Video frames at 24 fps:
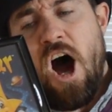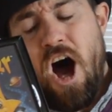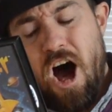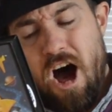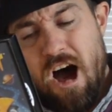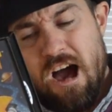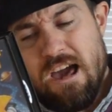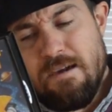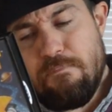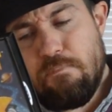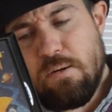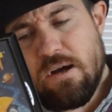
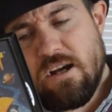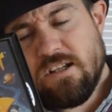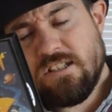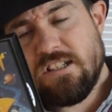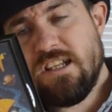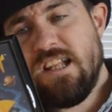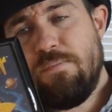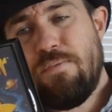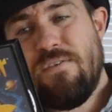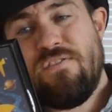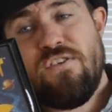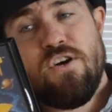I
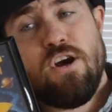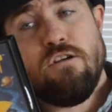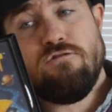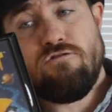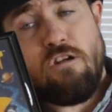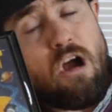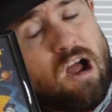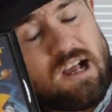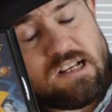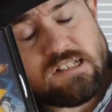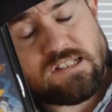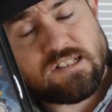personally prefer
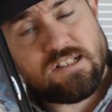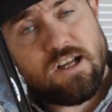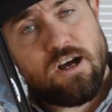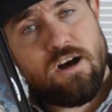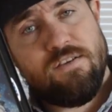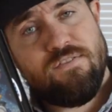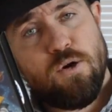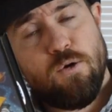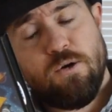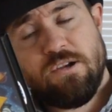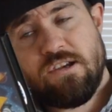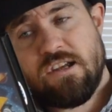Rice Star,
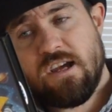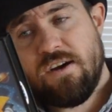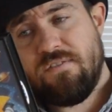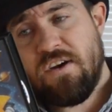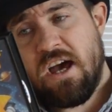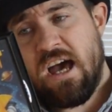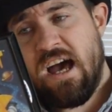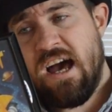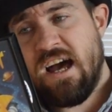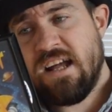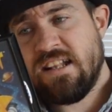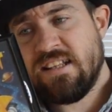though, on the other
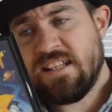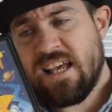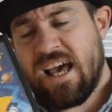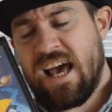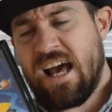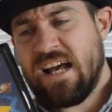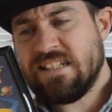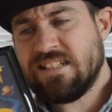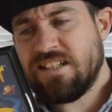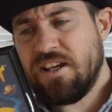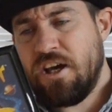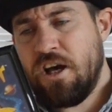hand,
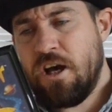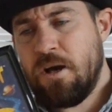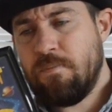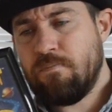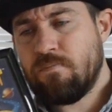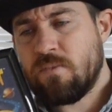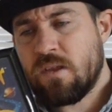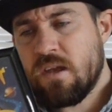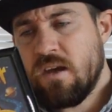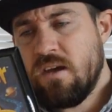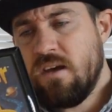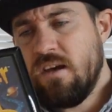as
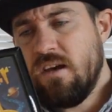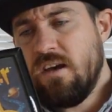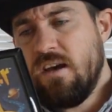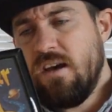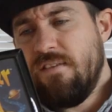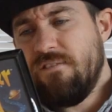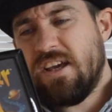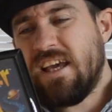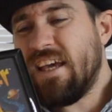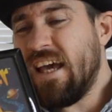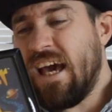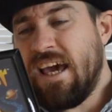
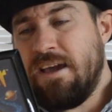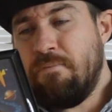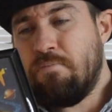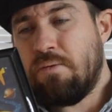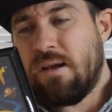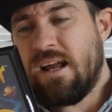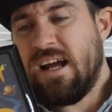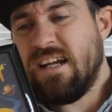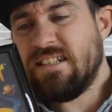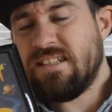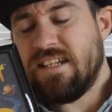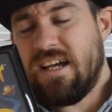the
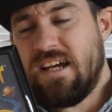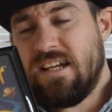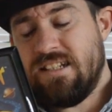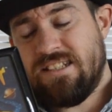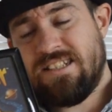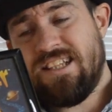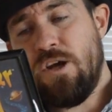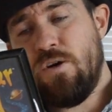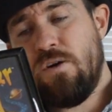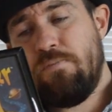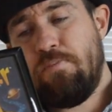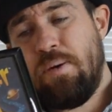gameplay is at a
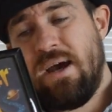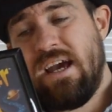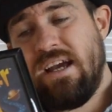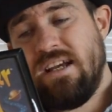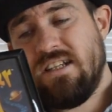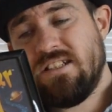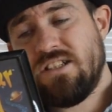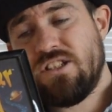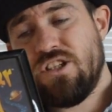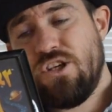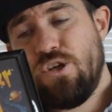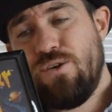slower
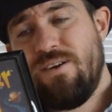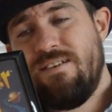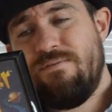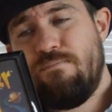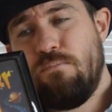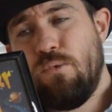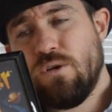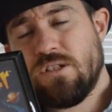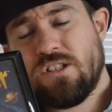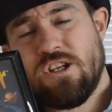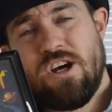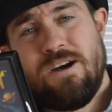pace, so you have
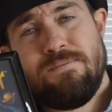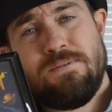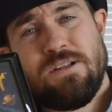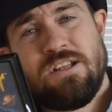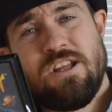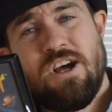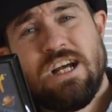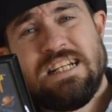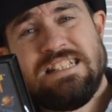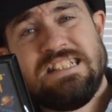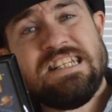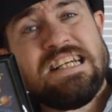more time to
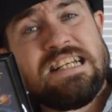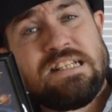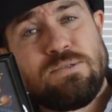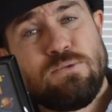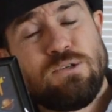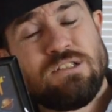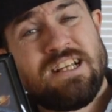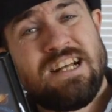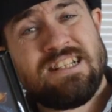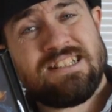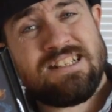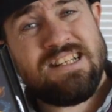digest
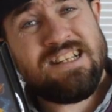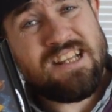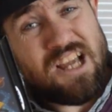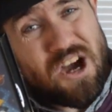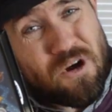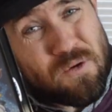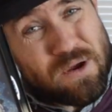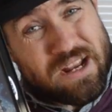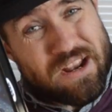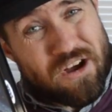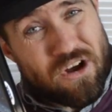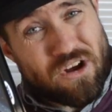what's actually
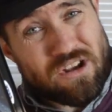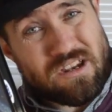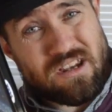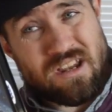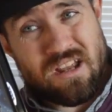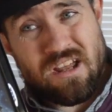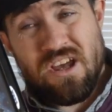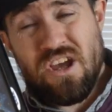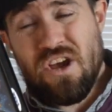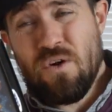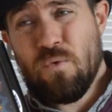going on,